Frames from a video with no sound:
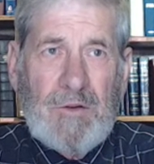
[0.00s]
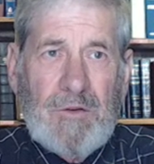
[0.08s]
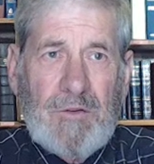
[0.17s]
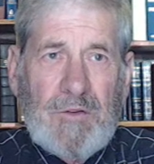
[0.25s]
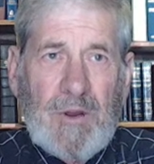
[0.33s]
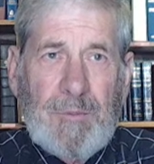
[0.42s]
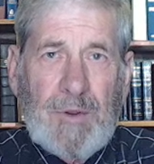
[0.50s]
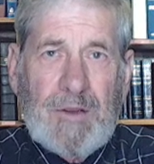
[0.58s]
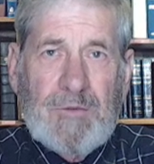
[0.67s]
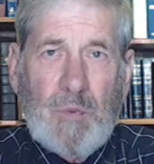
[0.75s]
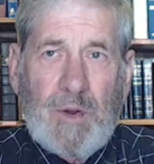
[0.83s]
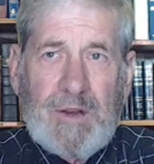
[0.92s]

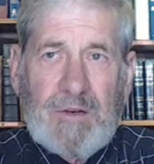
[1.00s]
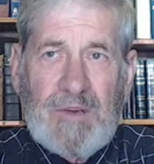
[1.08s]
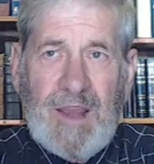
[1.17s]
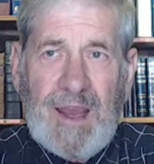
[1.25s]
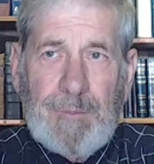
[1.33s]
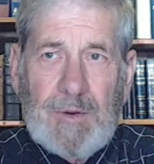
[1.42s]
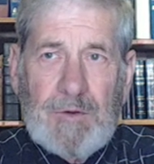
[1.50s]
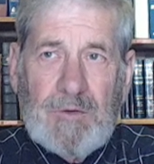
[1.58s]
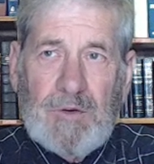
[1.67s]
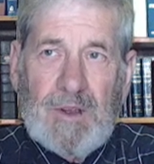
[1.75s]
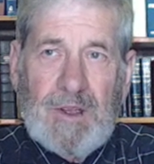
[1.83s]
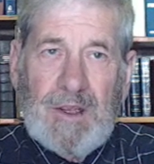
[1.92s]
this
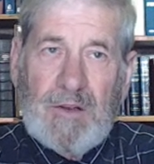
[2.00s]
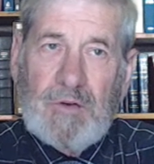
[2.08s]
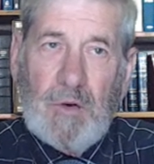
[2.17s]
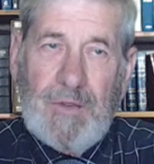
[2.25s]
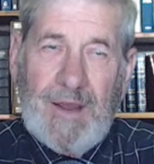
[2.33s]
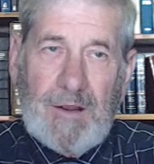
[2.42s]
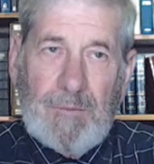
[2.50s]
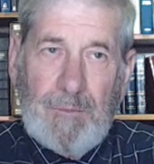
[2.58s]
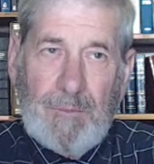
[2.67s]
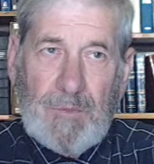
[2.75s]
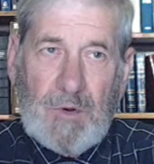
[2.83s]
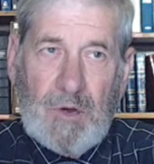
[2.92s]
happens. So that
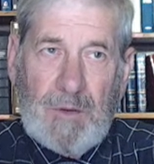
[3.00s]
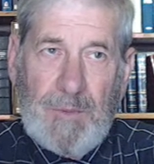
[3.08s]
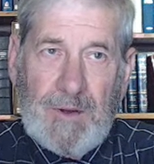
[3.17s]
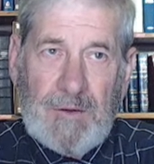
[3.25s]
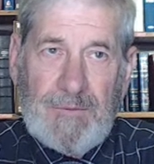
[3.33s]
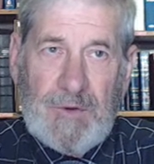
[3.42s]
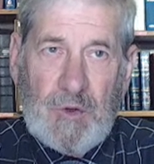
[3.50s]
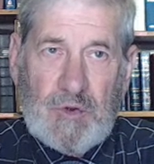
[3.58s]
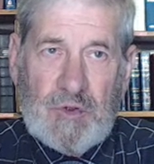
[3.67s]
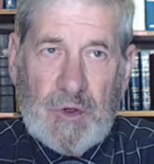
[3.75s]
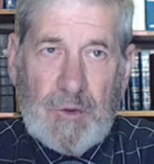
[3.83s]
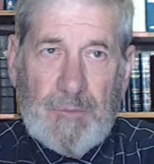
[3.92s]
could have been a
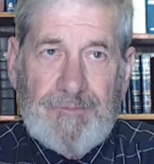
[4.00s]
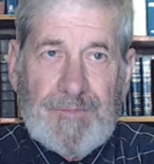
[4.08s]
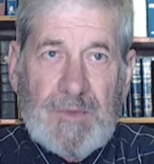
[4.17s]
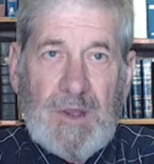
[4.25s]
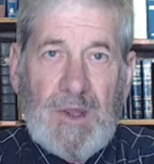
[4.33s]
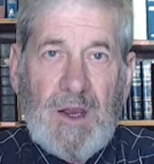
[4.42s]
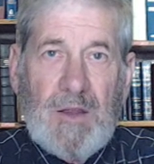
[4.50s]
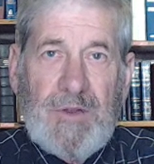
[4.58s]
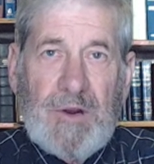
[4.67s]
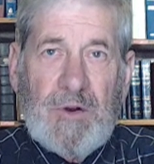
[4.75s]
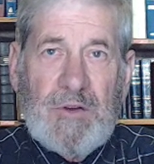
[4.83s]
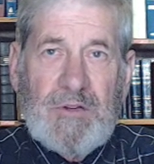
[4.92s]
future.
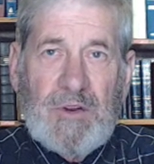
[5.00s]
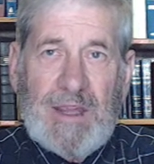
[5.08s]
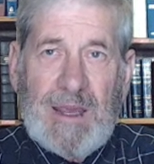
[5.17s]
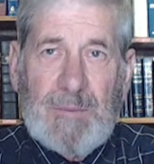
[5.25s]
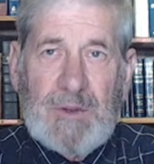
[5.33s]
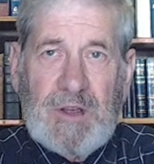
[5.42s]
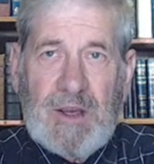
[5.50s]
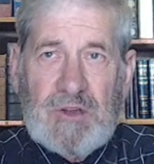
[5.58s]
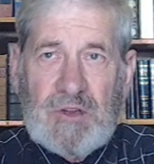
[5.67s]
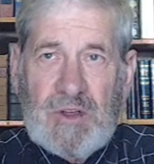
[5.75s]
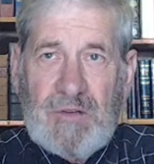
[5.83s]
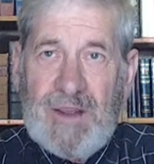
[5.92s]
There is a
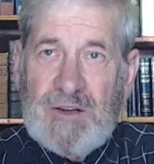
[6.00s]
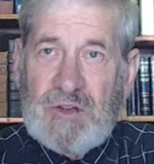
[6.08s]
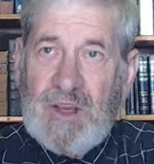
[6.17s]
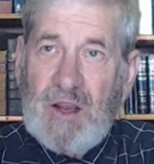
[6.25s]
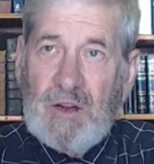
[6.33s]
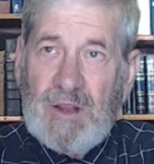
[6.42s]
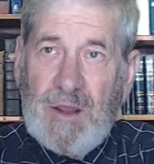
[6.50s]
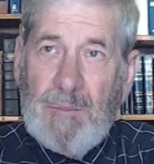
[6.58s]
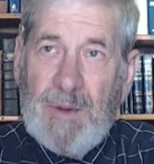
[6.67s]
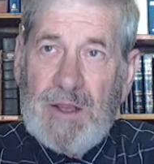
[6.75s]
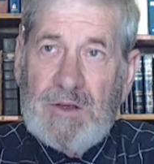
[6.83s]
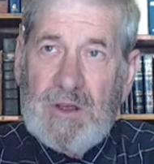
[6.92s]
lamentation, and they shall
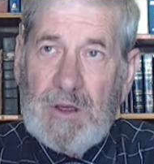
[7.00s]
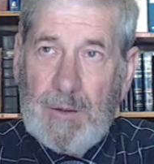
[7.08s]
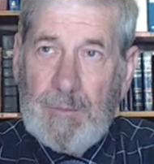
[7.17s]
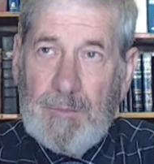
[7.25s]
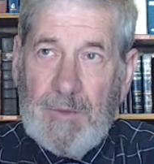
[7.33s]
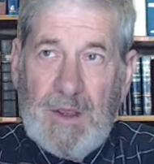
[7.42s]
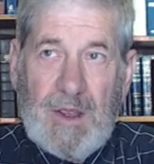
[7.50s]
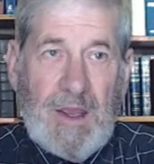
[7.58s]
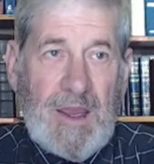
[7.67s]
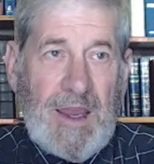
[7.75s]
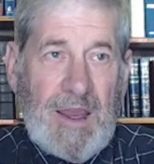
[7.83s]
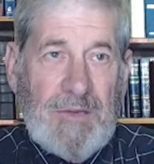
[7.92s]
lament him.
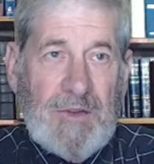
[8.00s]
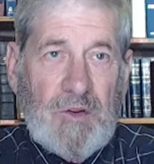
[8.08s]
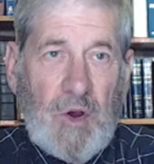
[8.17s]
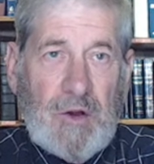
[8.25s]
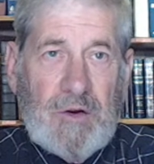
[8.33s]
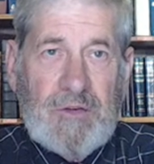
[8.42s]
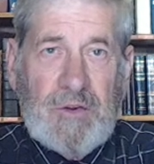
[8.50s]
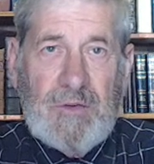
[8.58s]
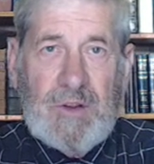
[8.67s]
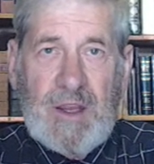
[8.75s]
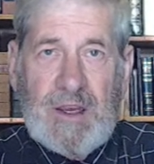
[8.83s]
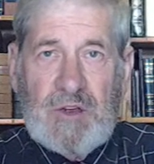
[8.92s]
And the daughters of the
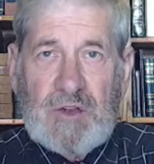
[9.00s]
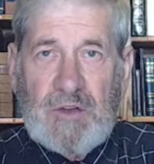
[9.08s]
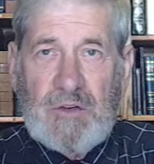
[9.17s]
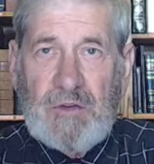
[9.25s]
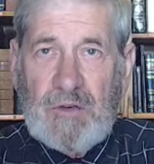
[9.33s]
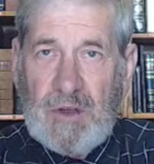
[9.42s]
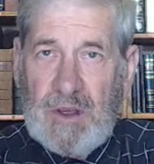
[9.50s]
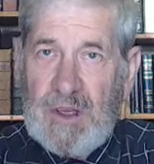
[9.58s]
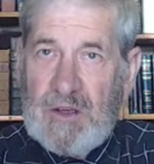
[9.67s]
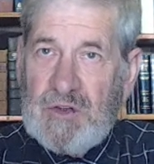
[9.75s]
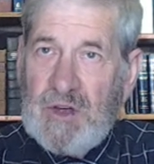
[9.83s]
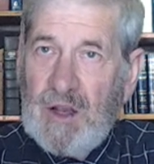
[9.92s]
nations
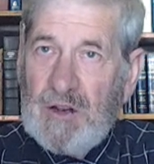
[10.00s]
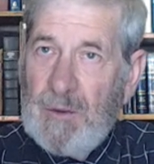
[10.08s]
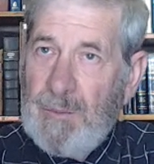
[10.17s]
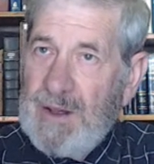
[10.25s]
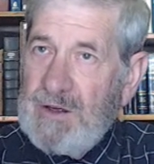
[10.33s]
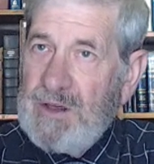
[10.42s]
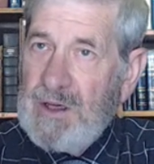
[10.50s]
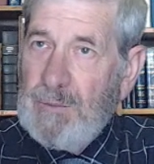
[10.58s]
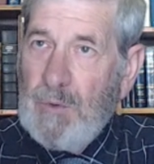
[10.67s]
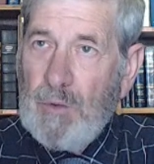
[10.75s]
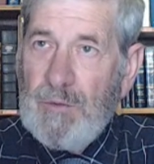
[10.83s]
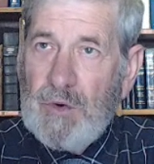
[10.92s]
shall lament
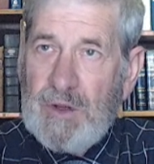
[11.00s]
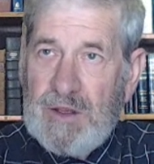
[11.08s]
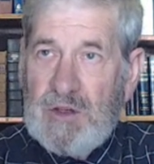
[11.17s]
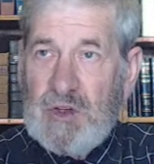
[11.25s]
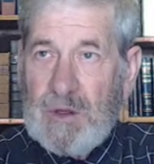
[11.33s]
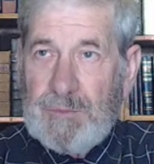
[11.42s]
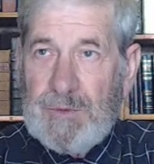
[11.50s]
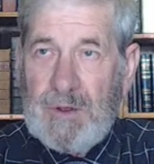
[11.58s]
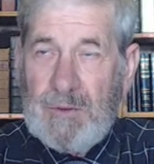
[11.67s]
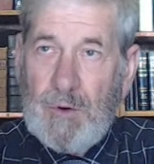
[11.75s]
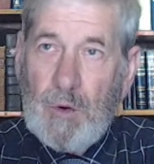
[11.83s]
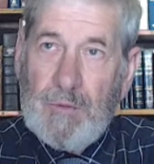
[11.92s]
him over Egypt,
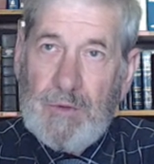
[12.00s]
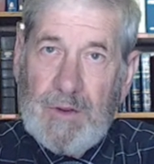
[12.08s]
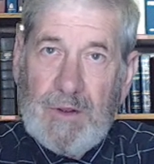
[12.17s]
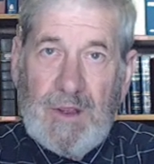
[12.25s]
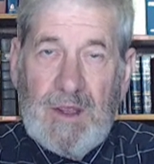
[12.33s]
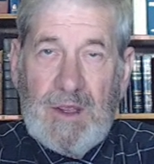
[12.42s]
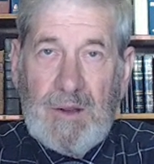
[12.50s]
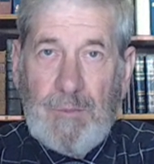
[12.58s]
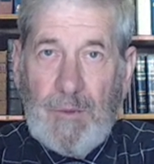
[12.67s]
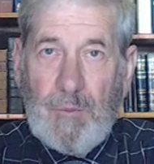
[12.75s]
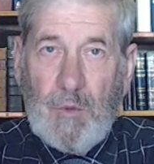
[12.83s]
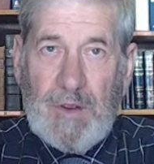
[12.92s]
over the what